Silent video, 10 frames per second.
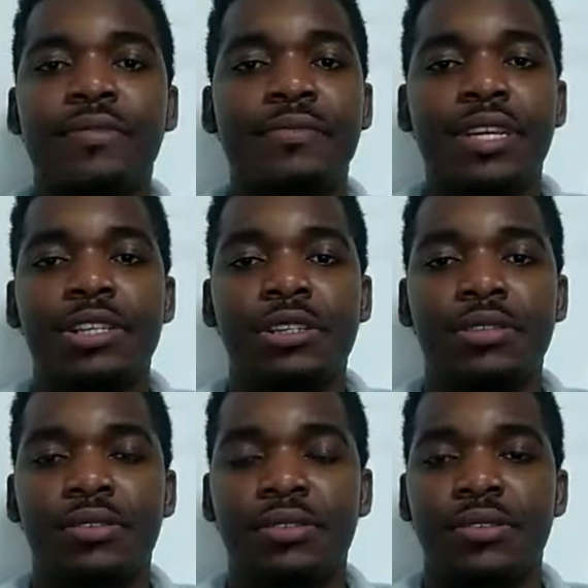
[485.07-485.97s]

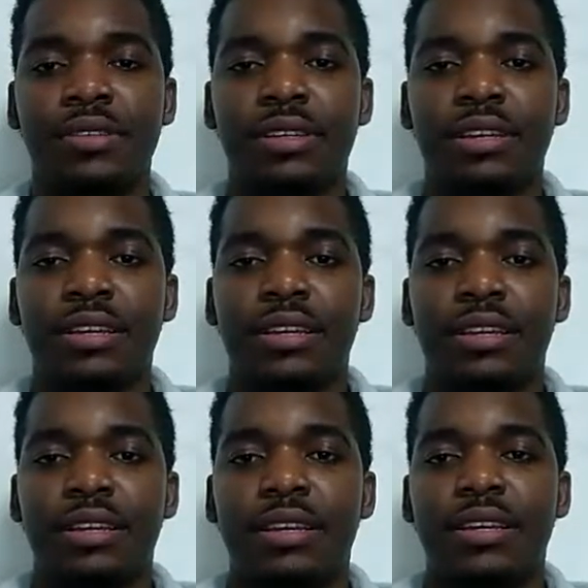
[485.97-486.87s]
infections.
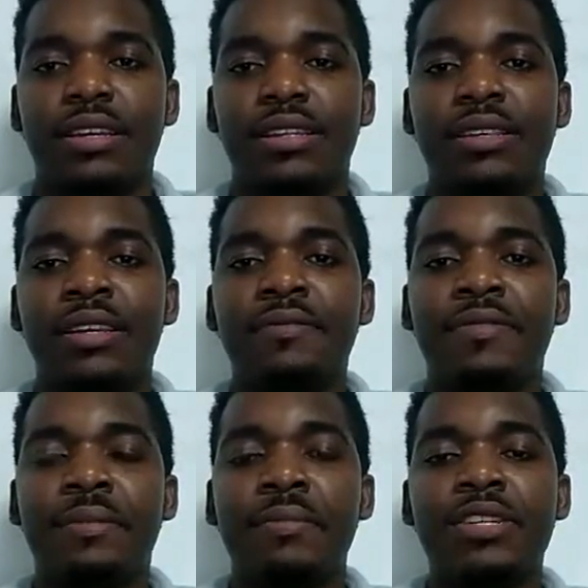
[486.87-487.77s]
It is an
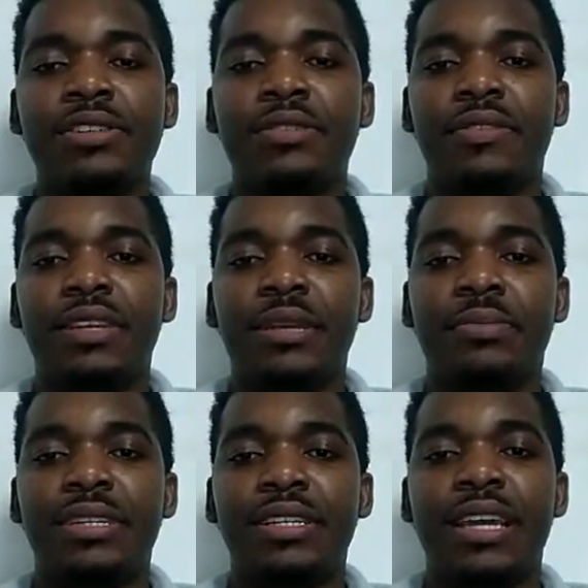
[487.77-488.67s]
inflammation of the
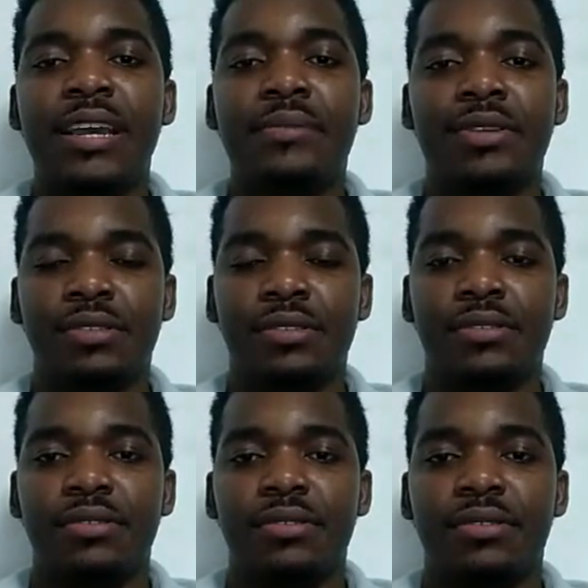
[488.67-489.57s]
epididymis,
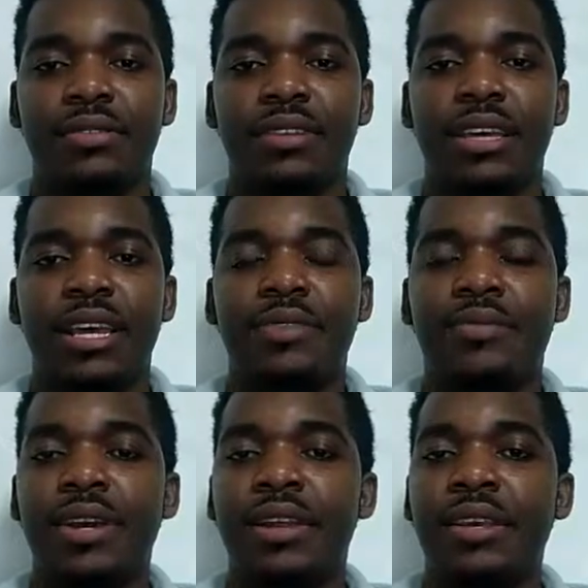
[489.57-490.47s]

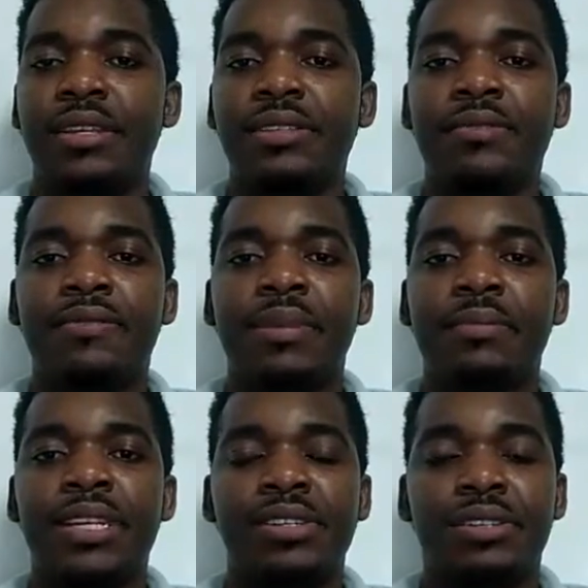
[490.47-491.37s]
and where there is
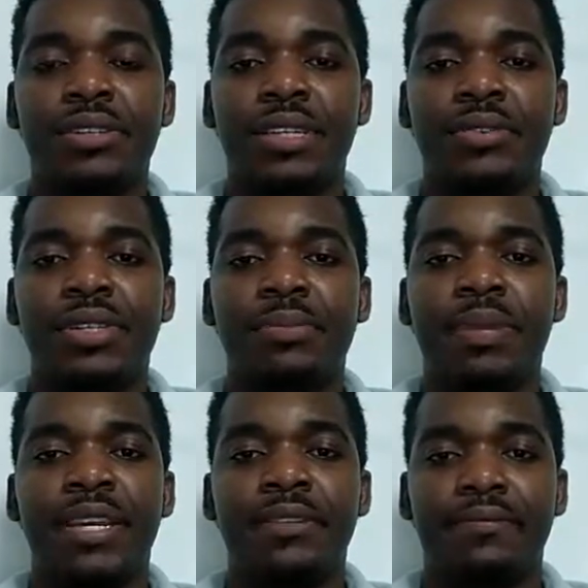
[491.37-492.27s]
inflammation, there is
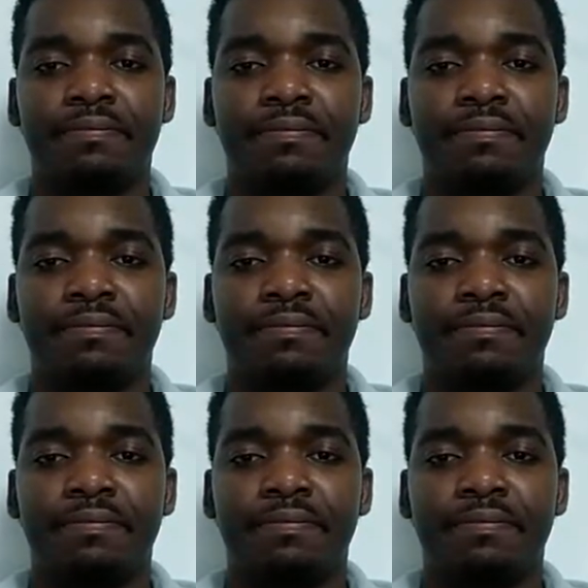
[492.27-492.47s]
pain.